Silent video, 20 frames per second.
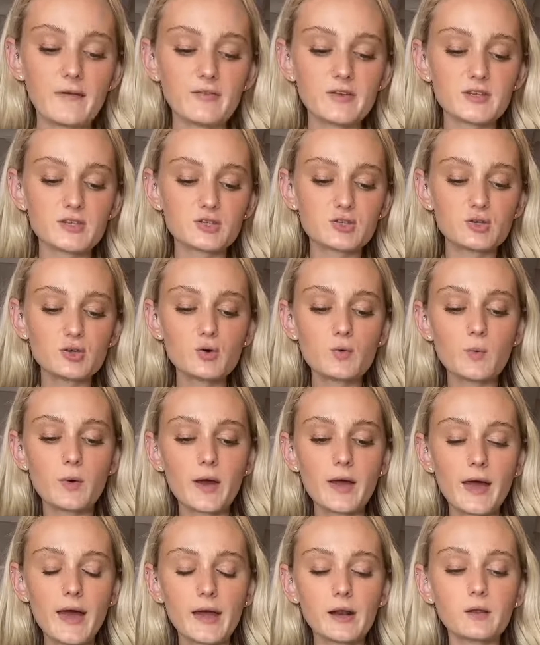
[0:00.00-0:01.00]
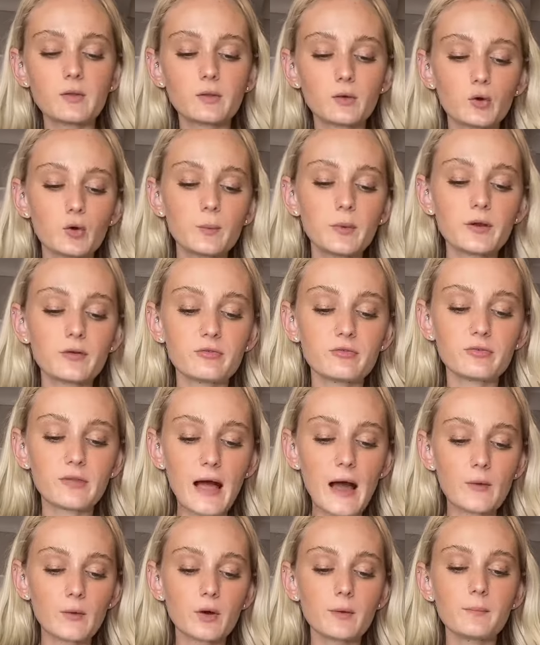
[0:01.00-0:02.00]
it's too wet, add a little bit of
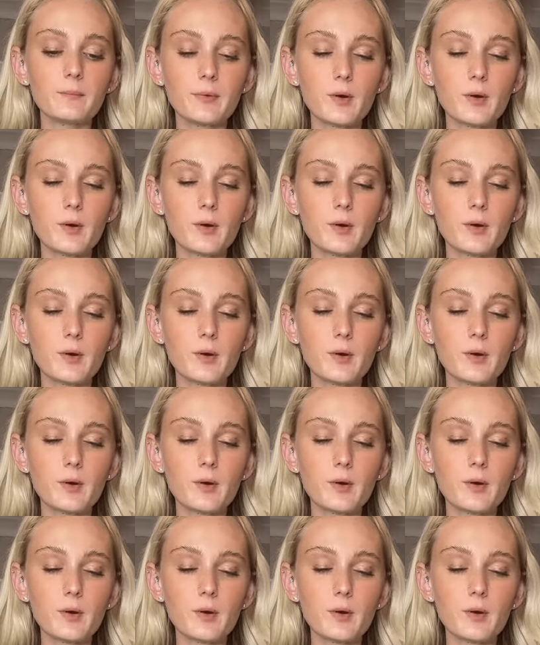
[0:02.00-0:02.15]
flour,